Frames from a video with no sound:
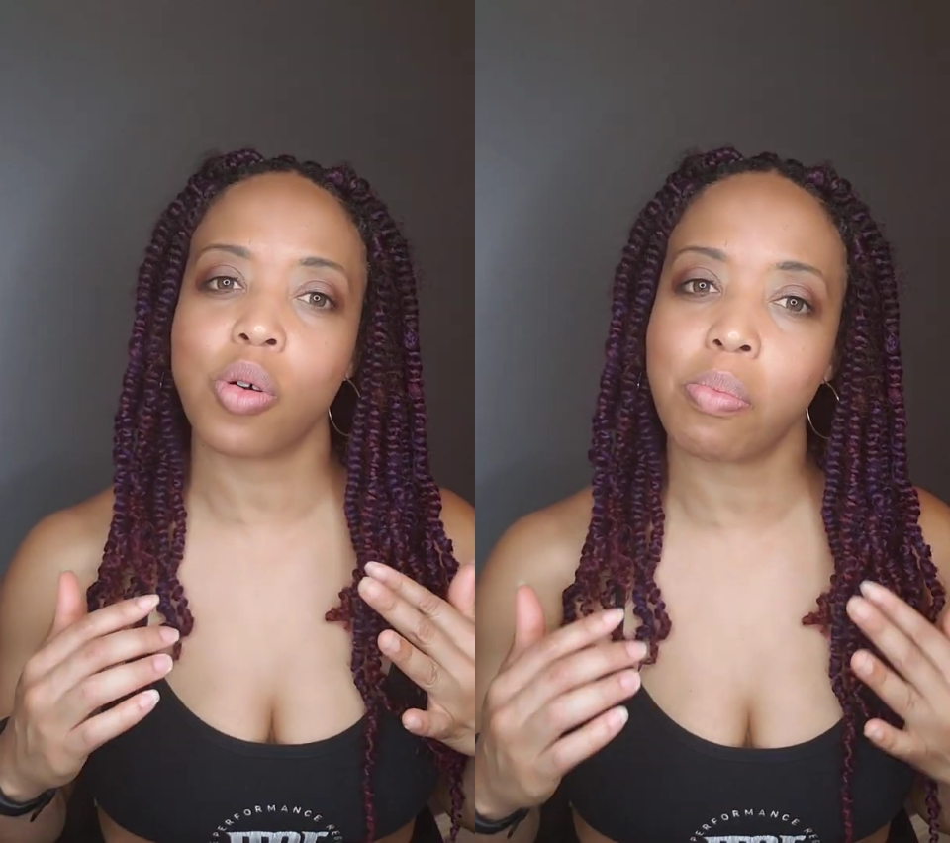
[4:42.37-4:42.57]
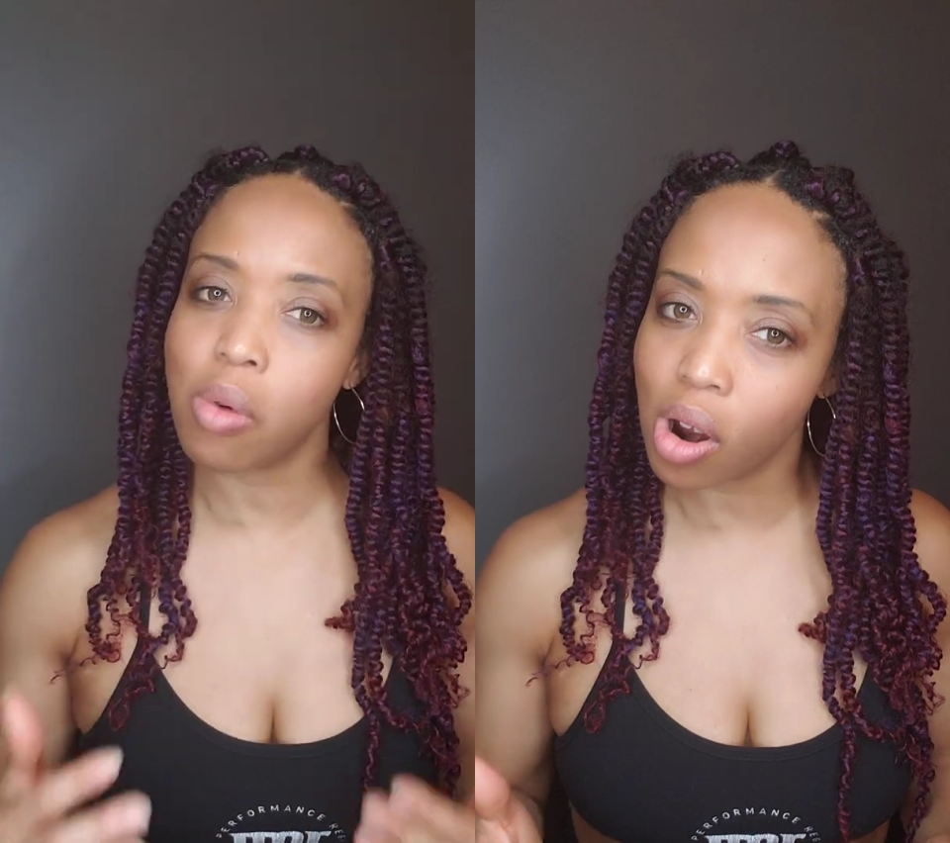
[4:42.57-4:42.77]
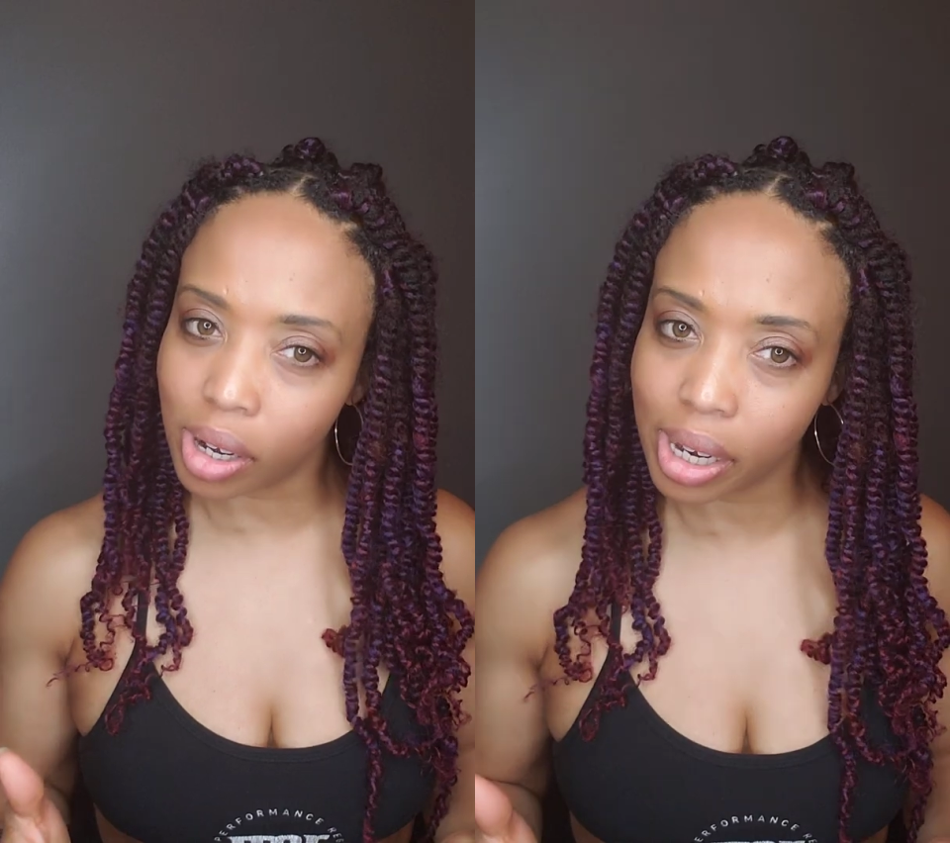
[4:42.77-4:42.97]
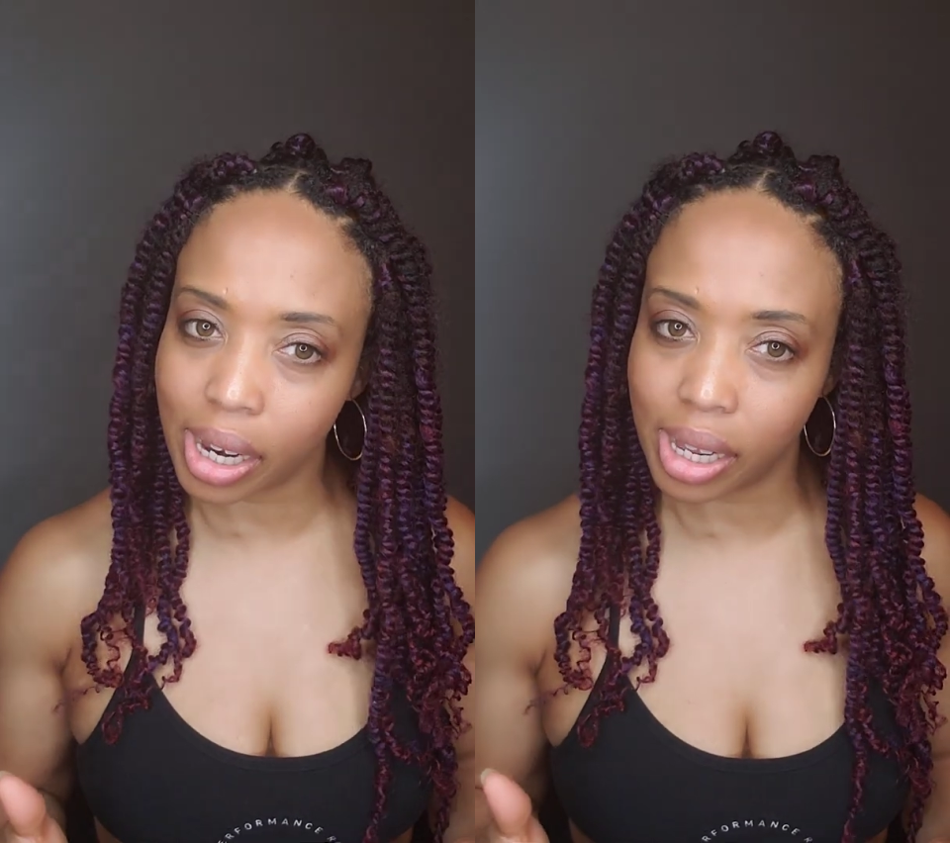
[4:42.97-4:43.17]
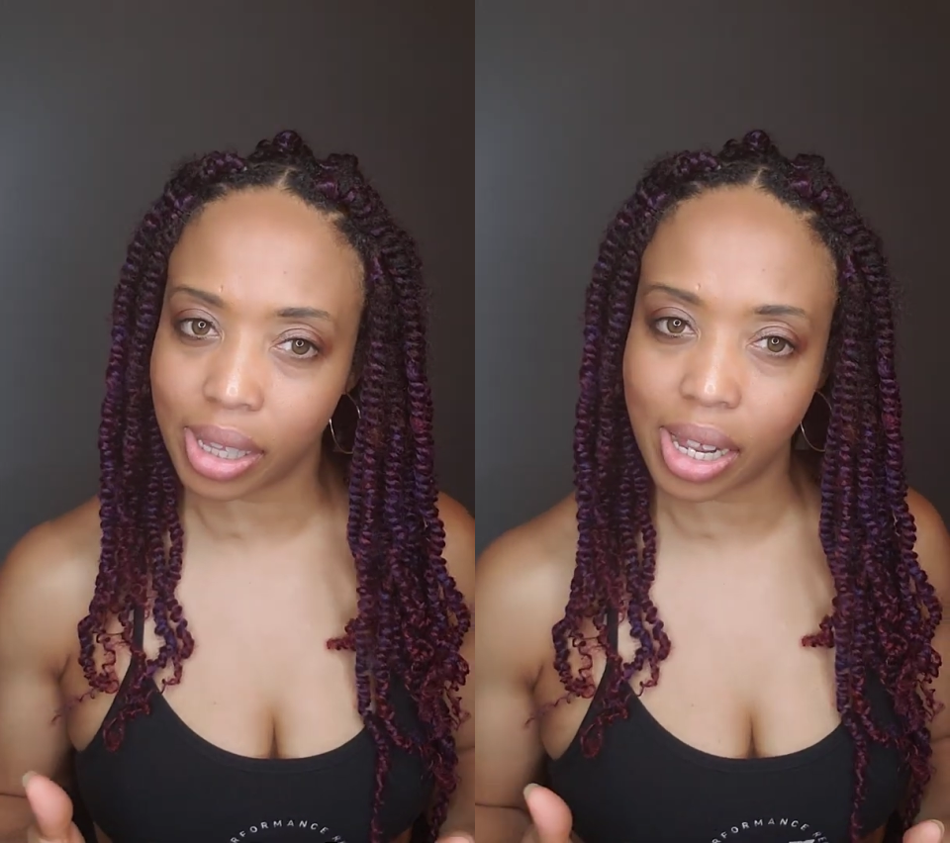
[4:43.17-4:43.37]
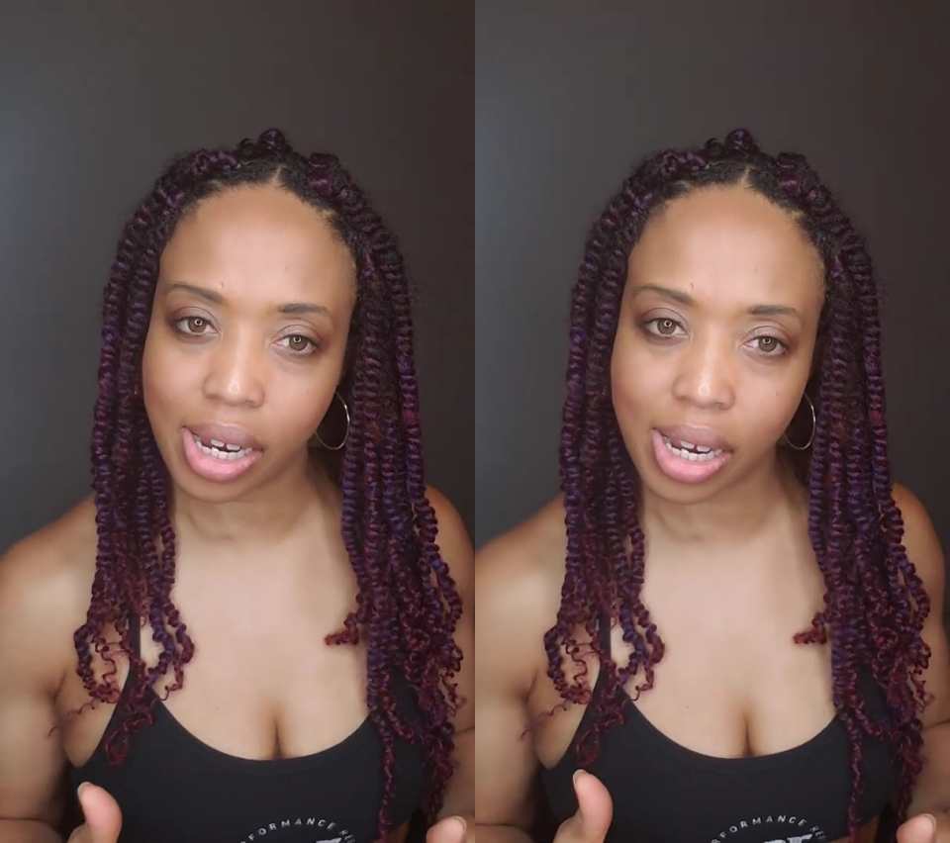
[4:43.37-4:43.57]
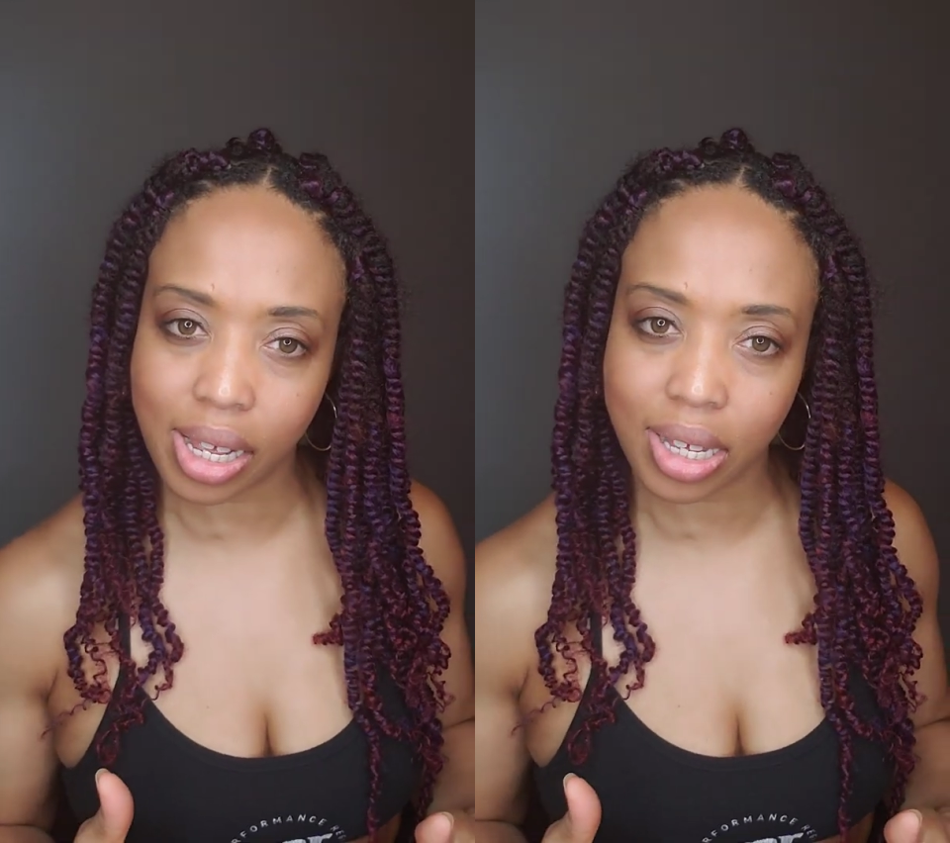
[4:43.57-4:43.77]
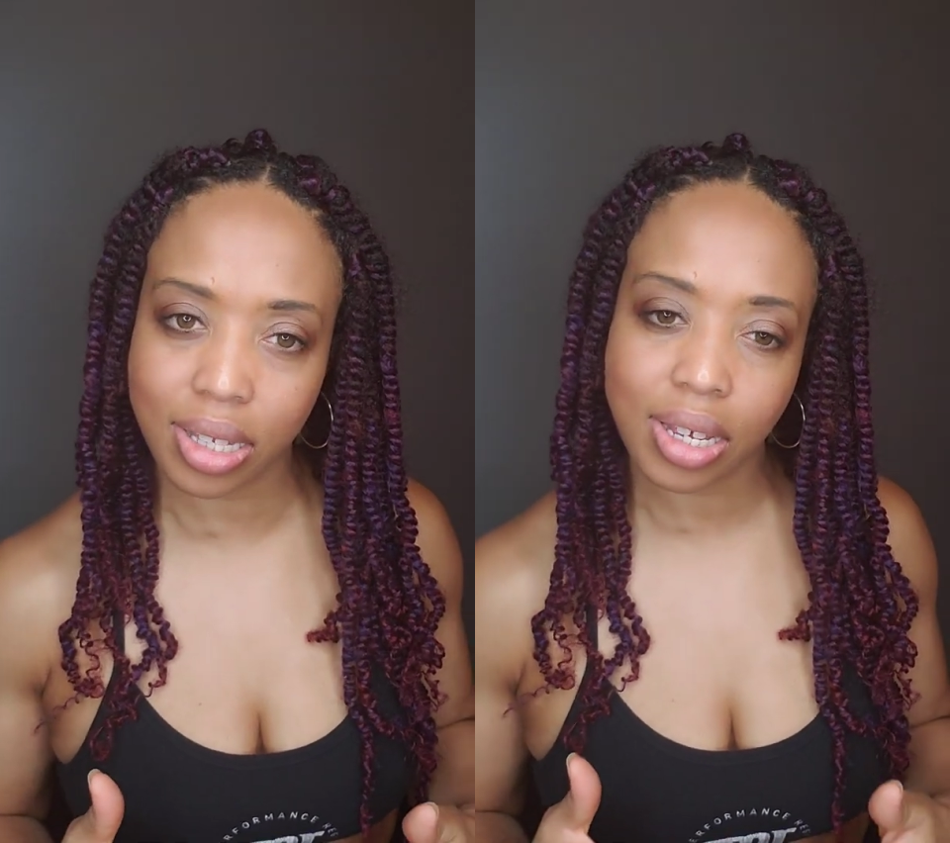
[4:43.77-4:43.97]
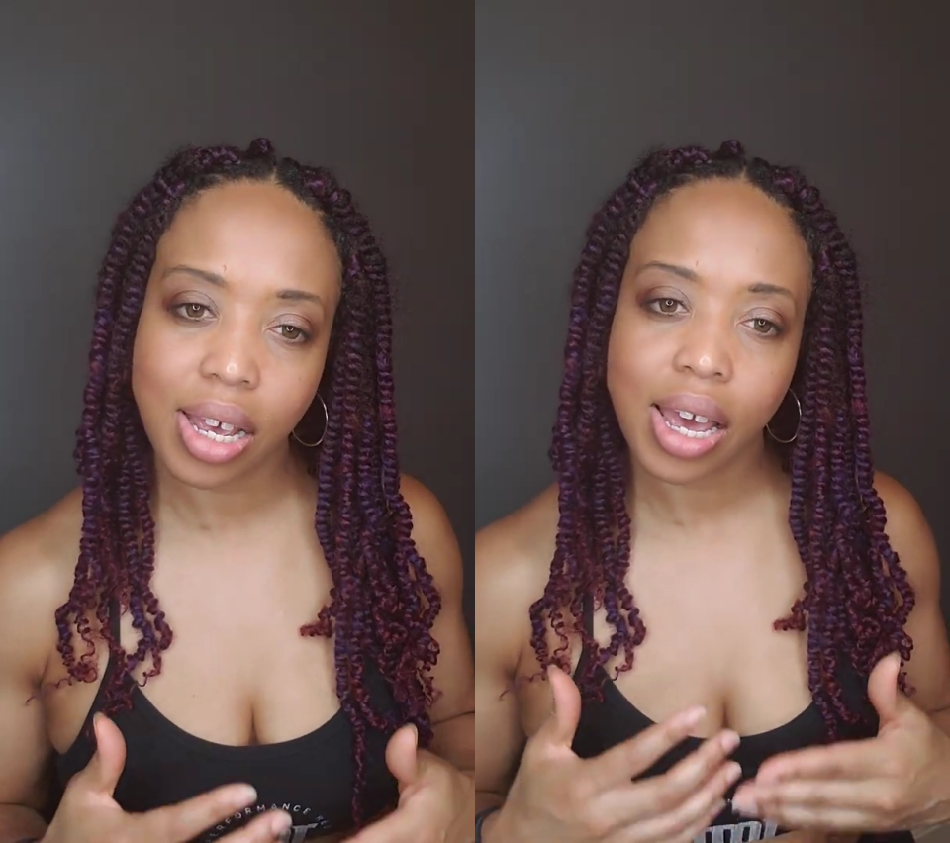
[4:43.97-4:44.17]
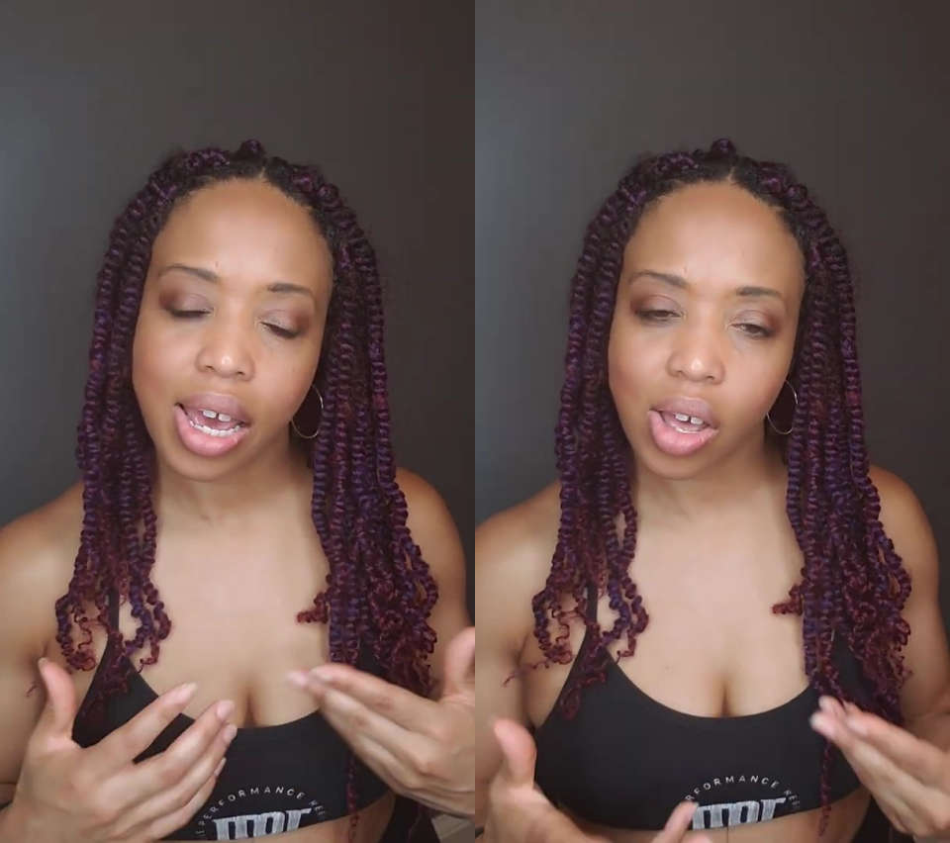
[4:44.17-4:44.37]
marketing than it is
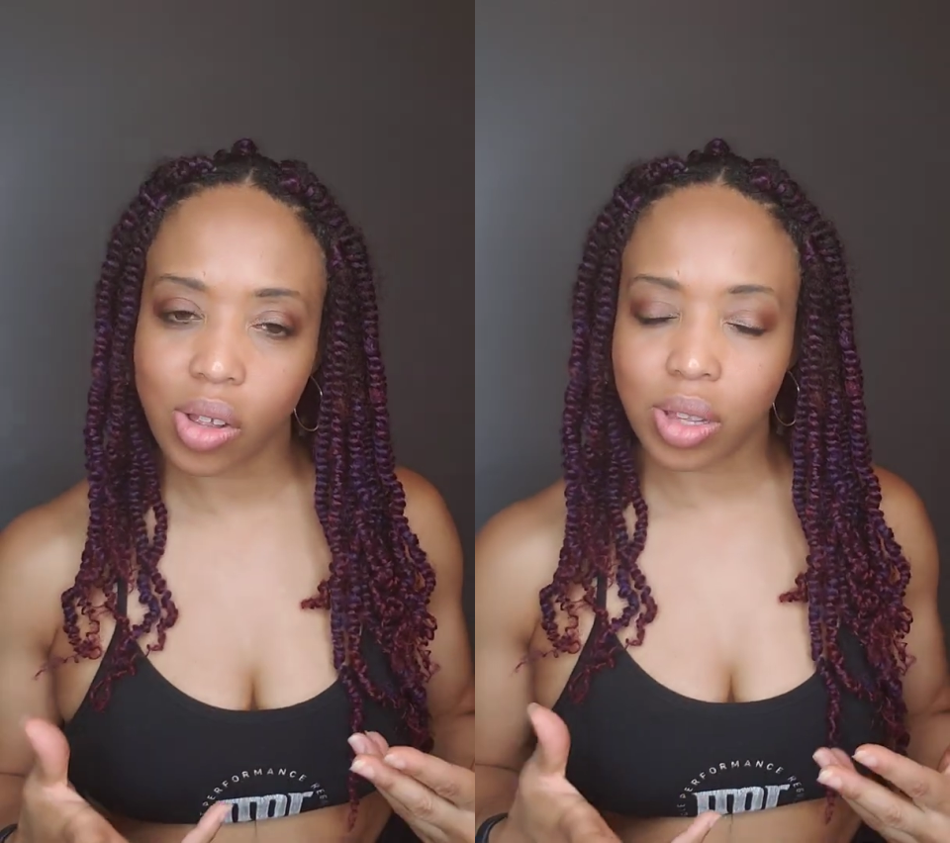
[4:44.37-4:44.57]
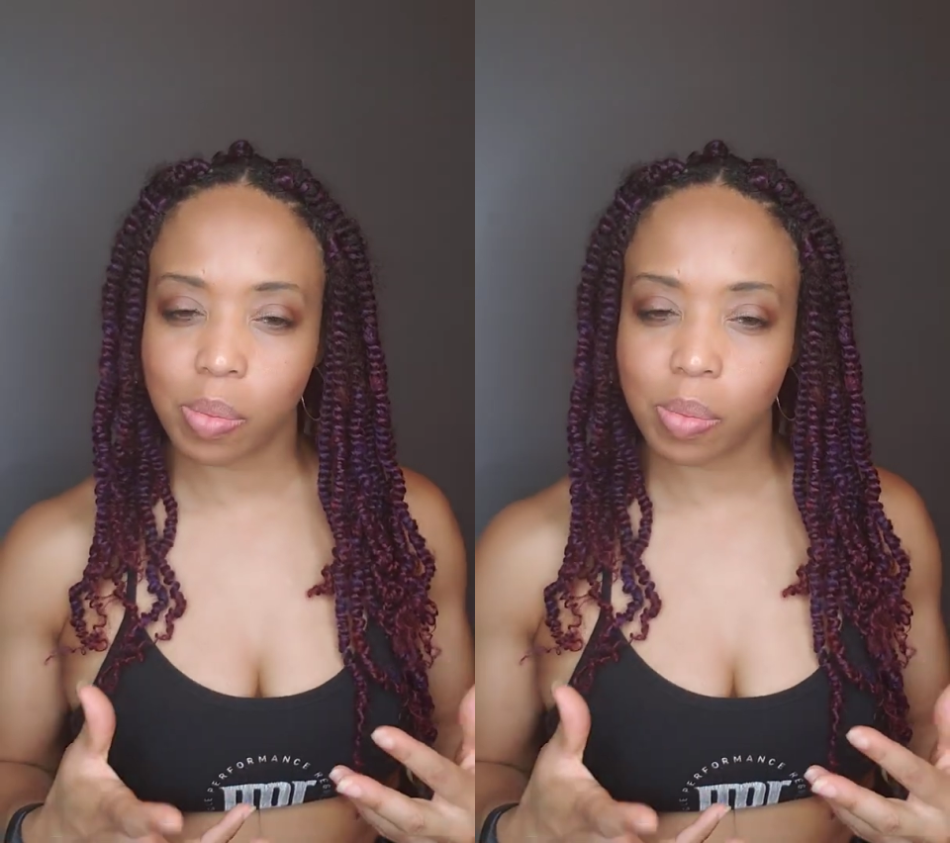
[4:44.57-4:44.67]
healthy.